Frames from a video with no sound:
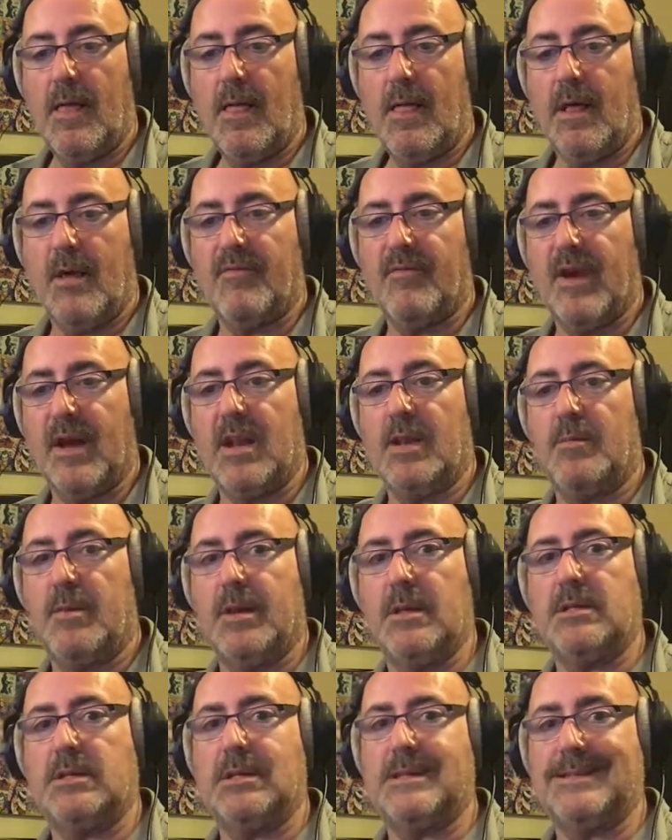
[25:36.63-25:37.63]

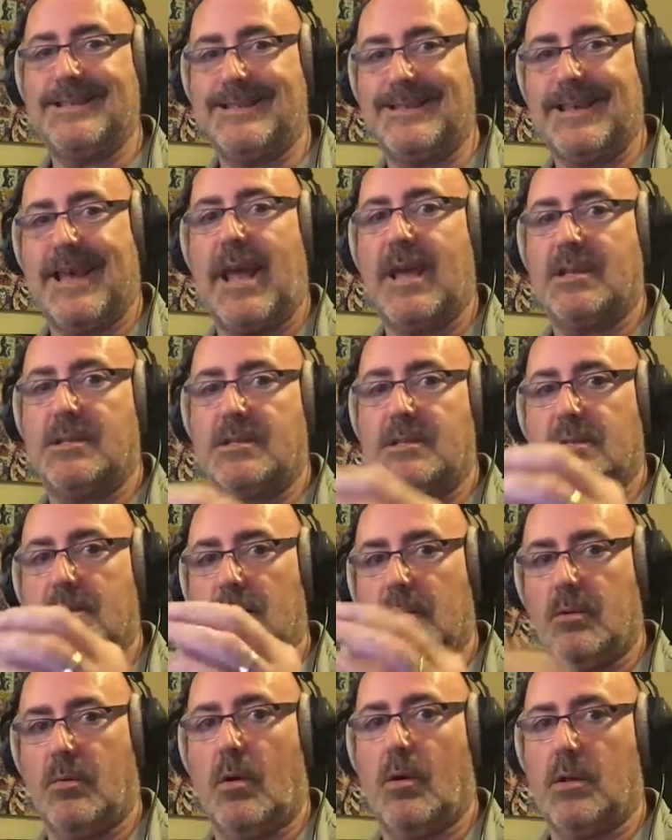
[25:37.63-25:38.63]
availability to test
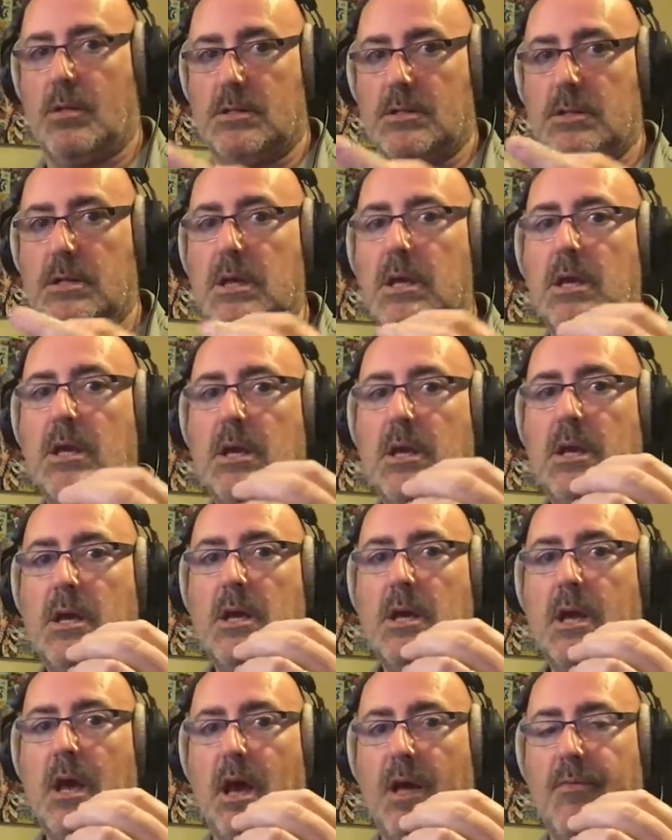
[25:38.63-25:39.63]
the quality
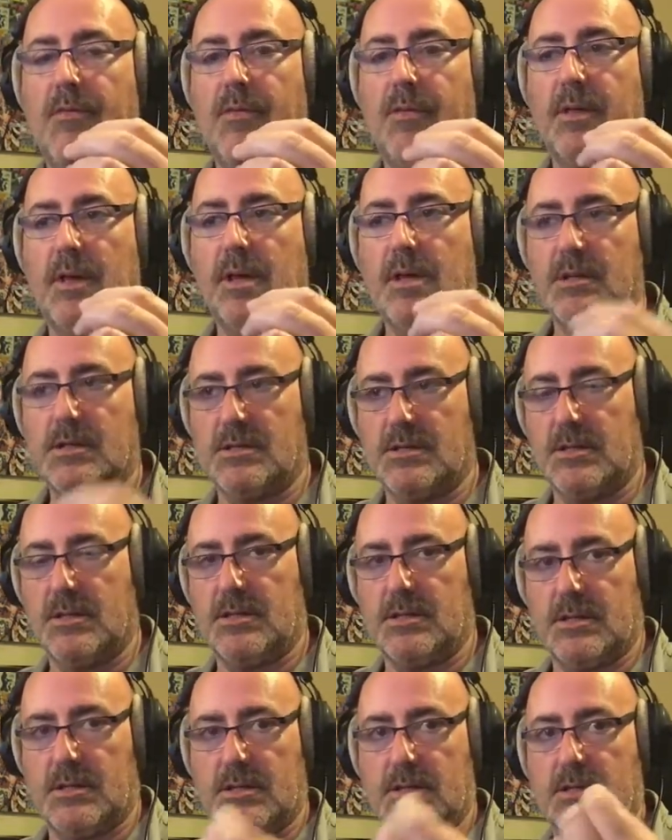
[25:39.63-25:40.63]
and the
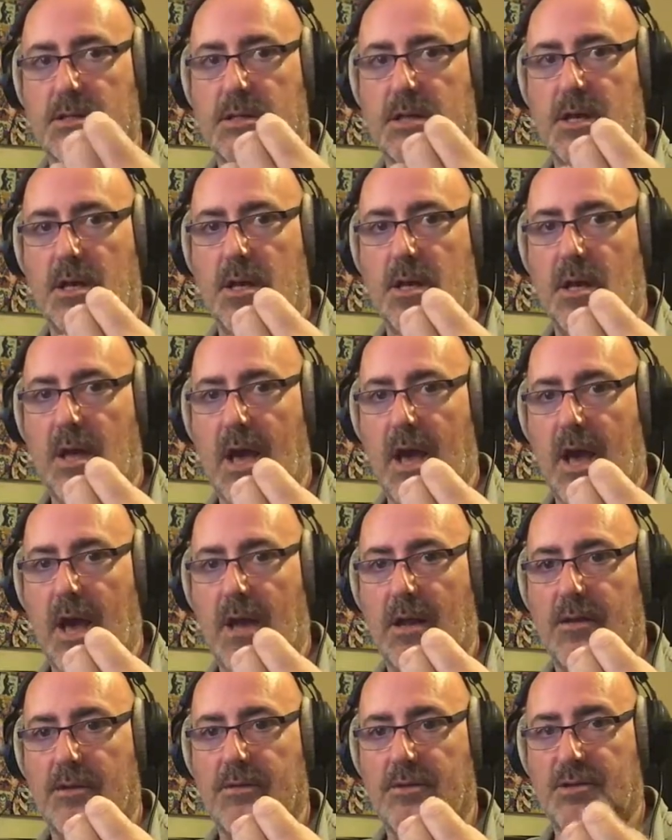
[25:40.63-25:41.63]
consistency
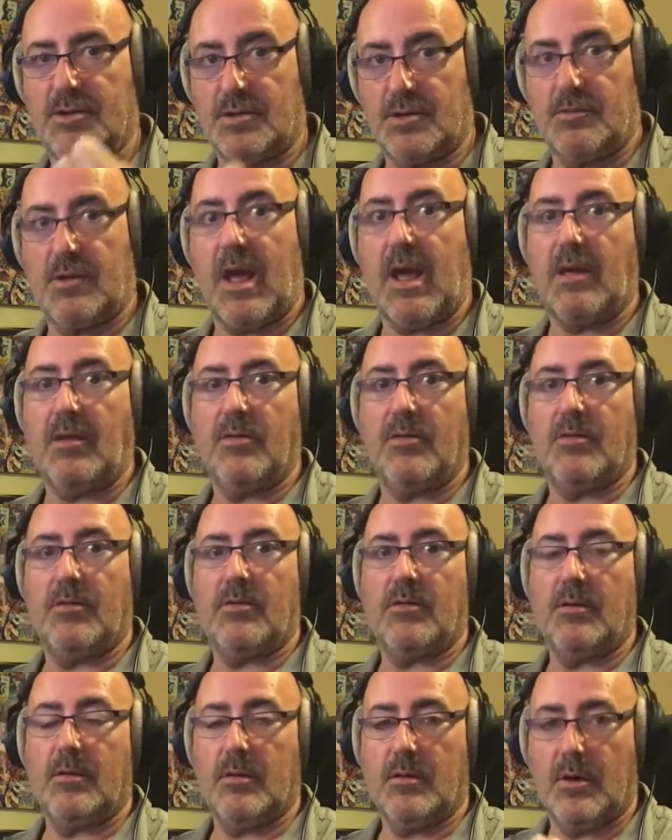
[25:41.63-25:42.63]
and the strength
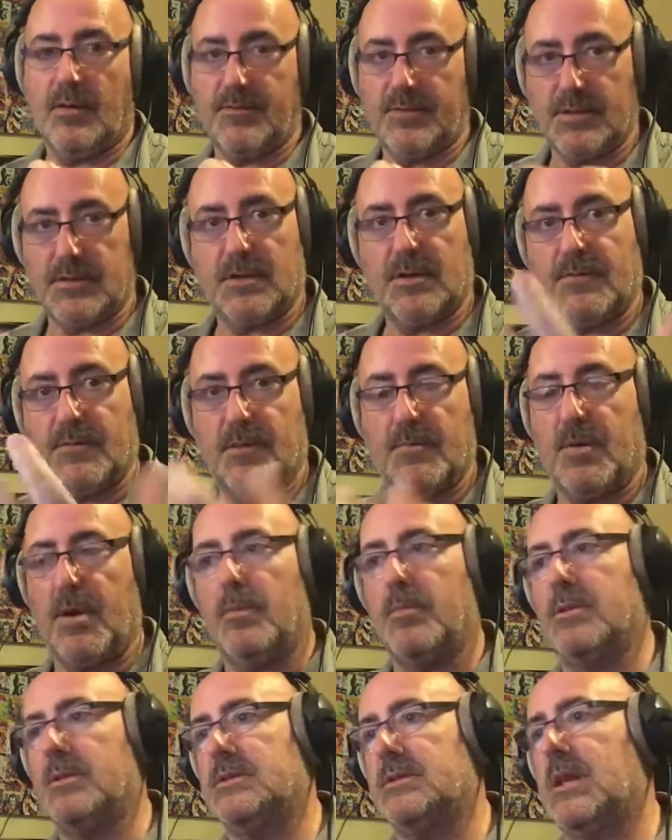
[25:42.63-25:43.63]
of the stuff that
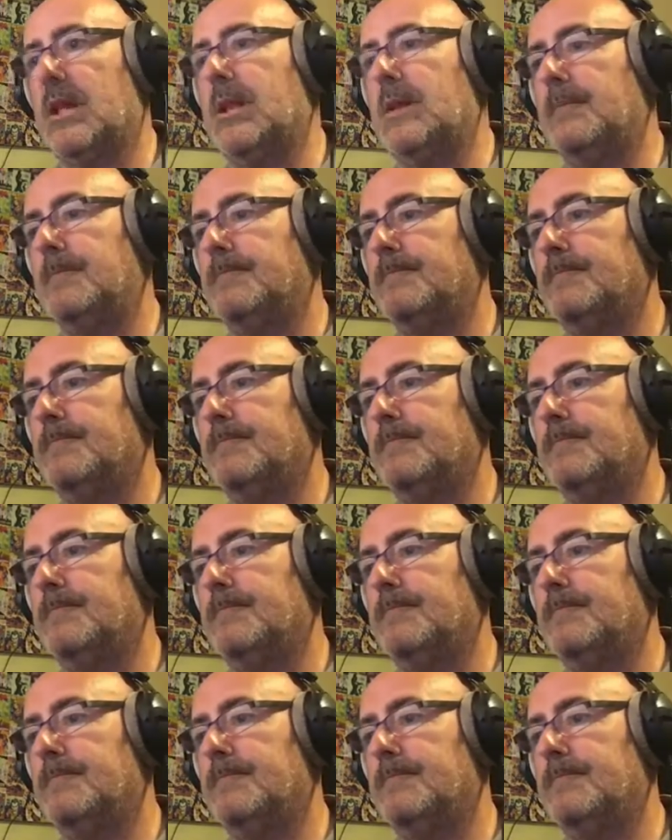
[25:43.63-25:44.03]
people are selling.